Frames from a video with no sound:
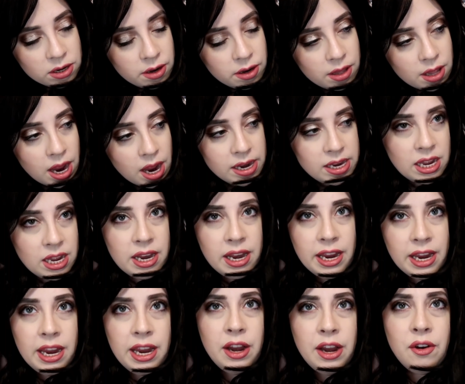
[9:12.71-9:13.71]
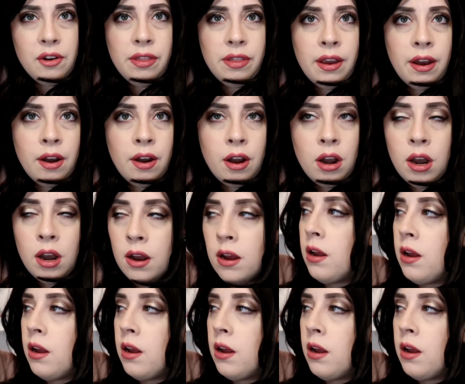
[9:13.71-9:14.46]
or I did here and there,